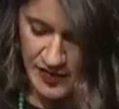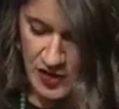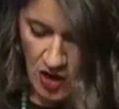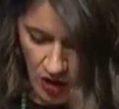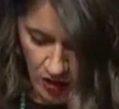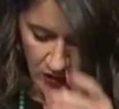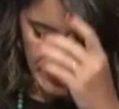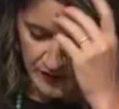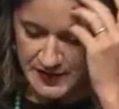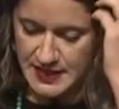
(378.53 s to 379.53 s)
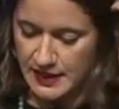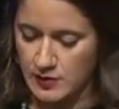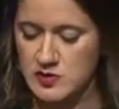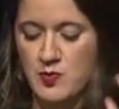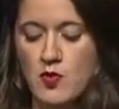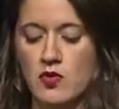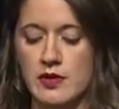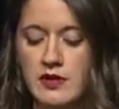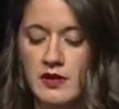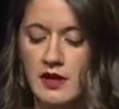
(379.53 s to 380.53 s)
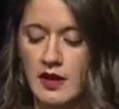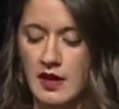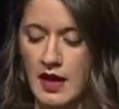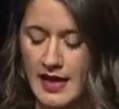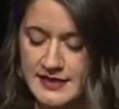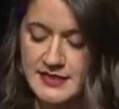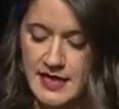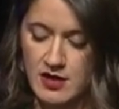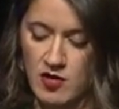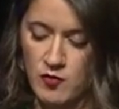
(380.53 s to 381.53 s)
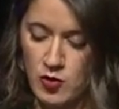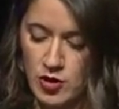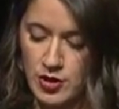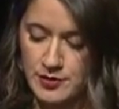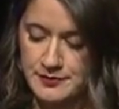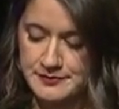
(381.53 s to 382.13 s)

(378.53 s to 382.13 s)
the call the day he was born, I had to take off work.